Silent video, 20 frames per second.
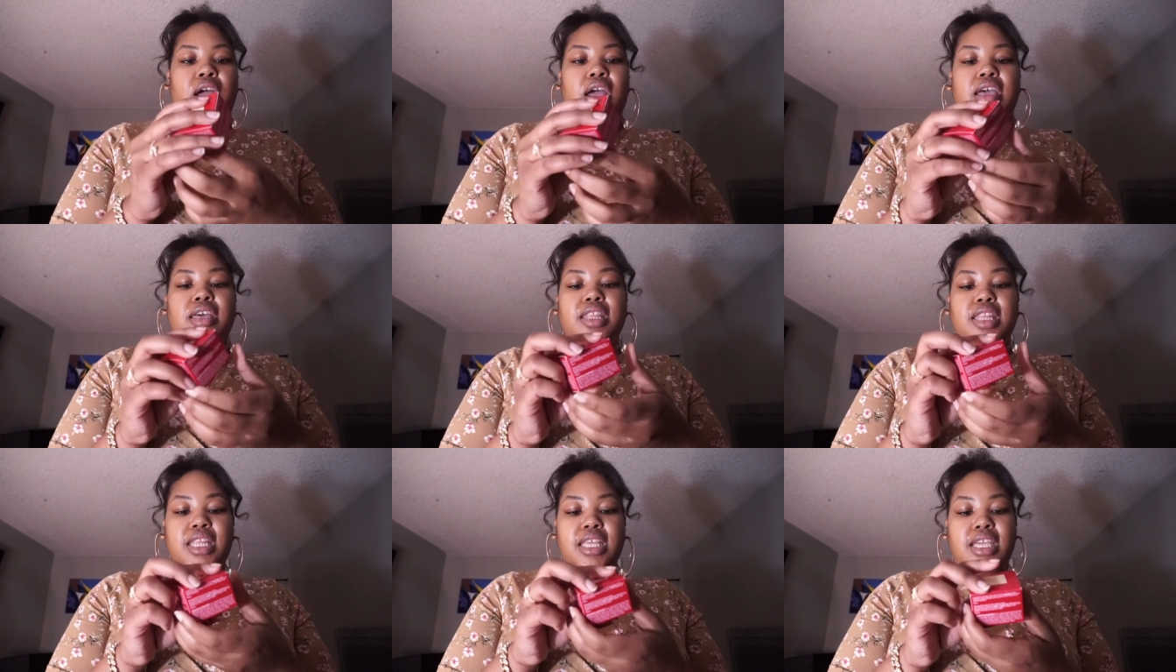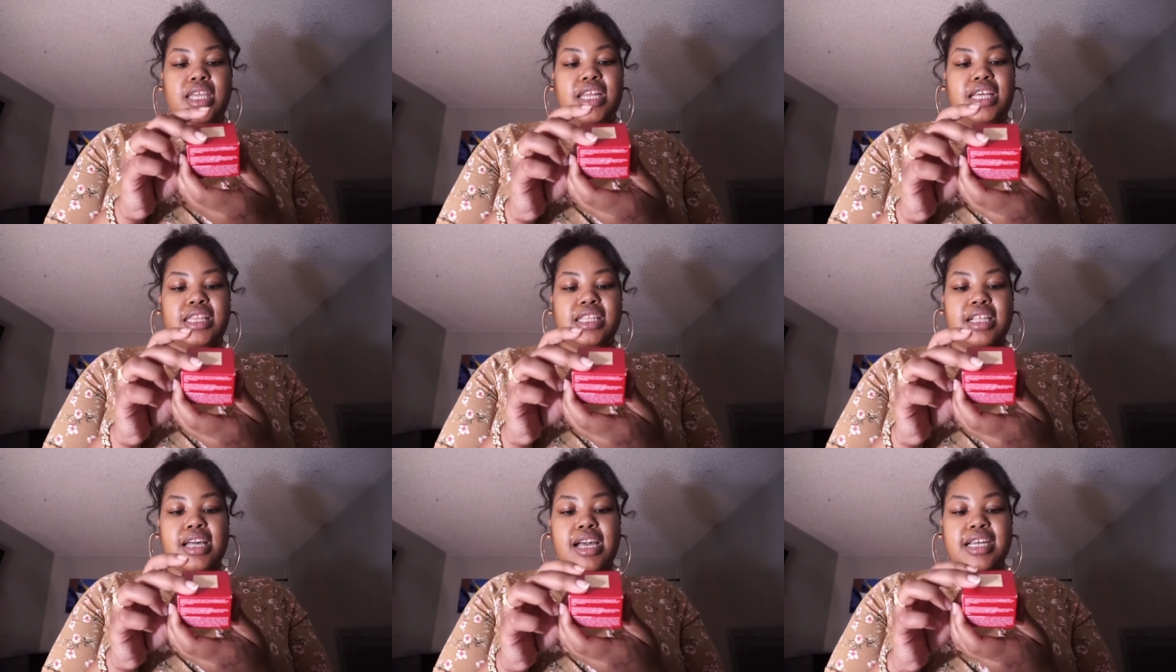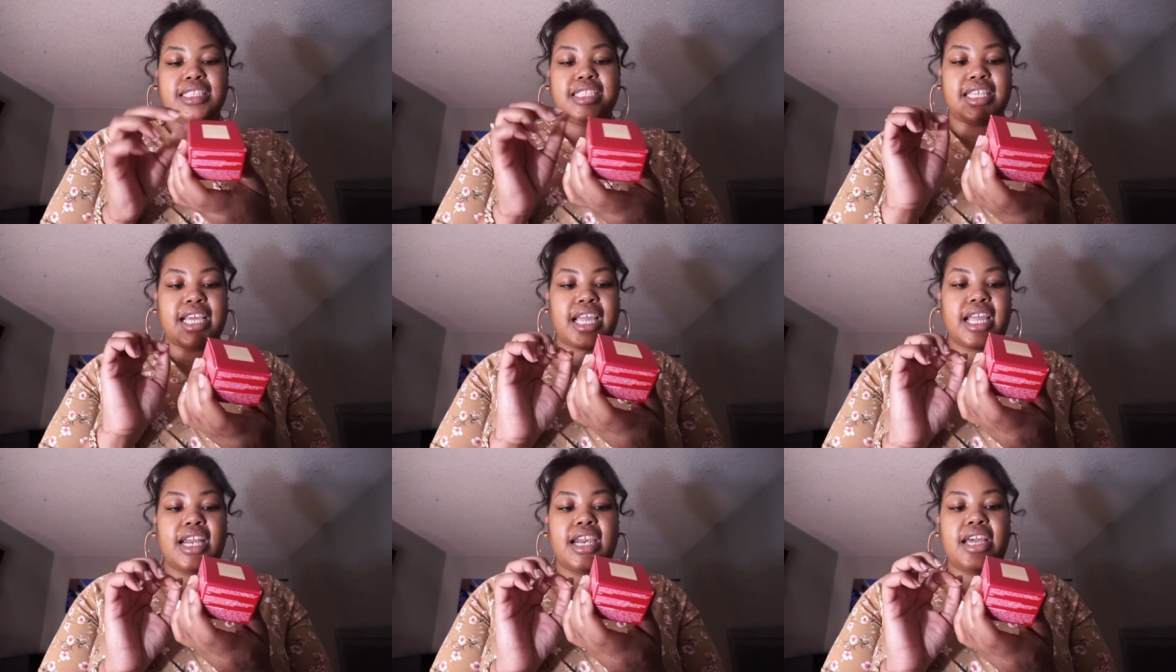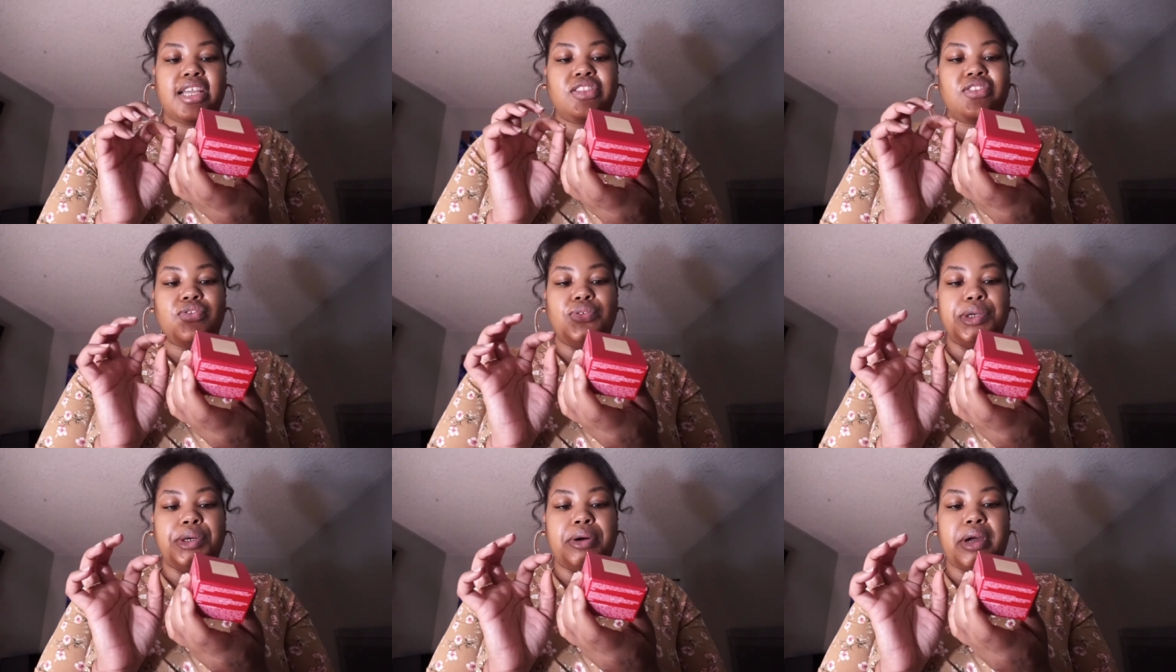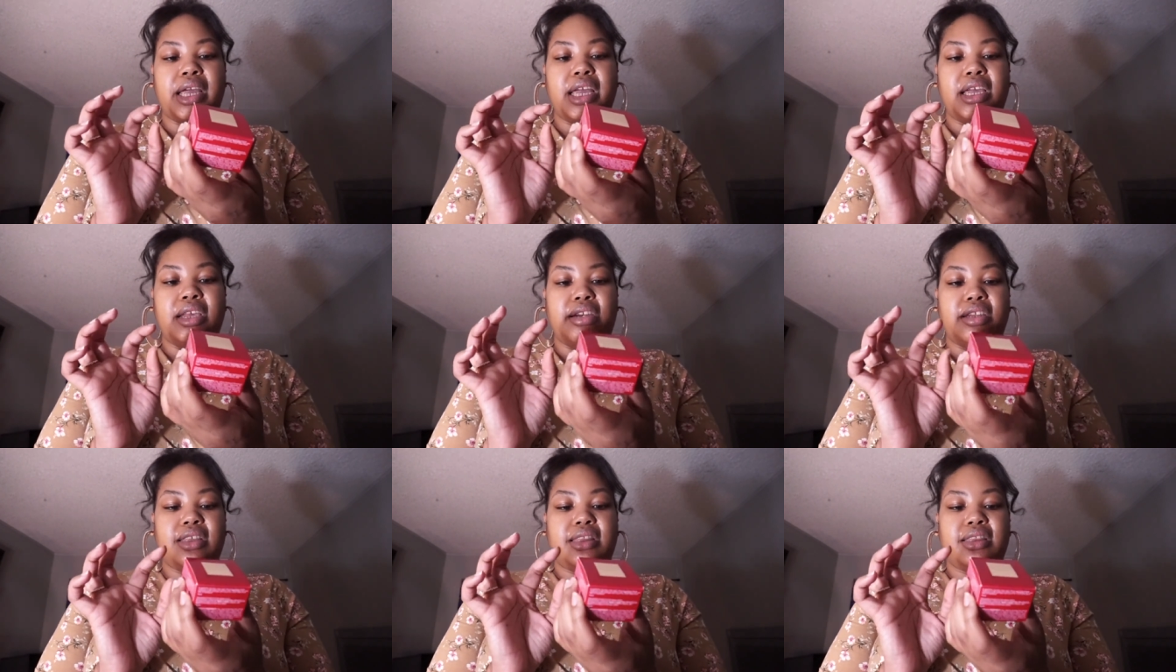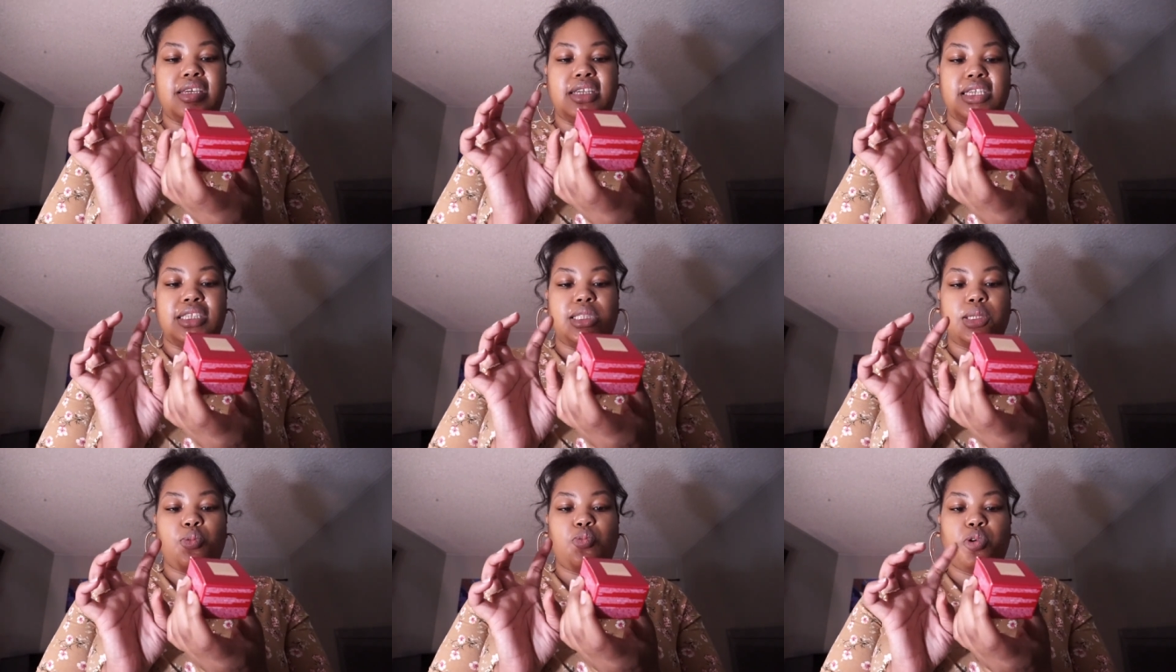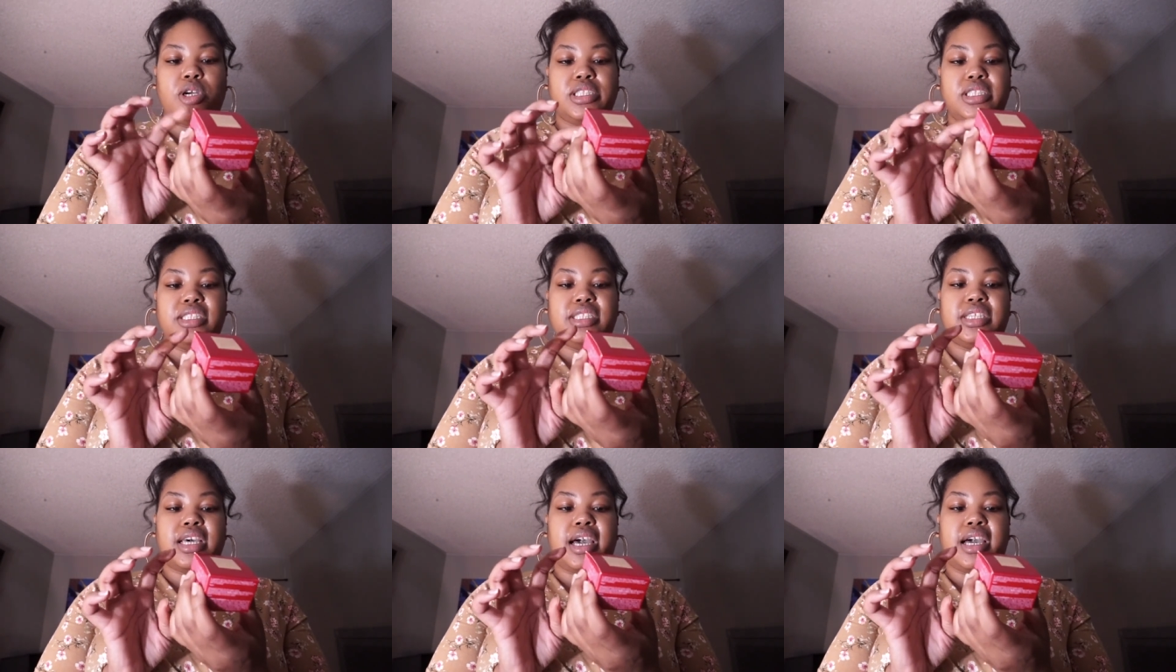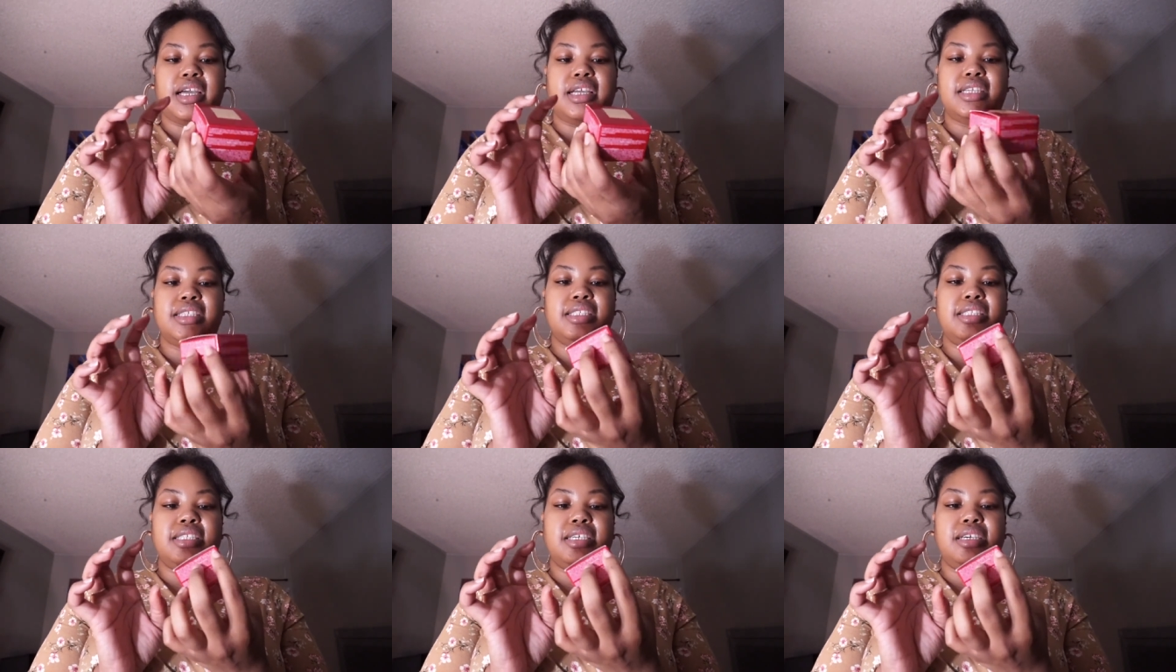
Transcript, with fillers: And then at the last second, I threw in this one size,